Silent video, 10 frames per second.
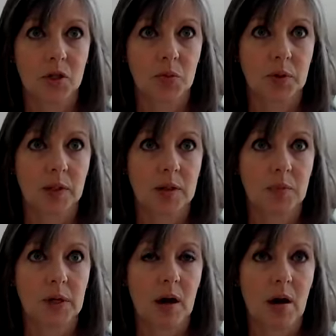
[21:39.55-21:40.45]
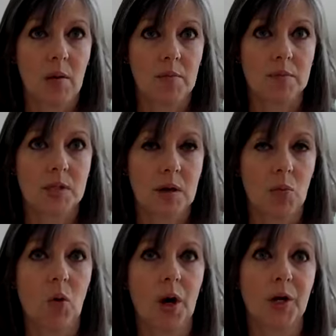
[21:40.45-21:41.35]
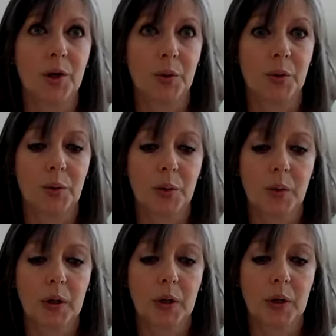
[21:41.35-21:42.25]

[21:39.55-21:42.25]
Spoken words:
to really become someone who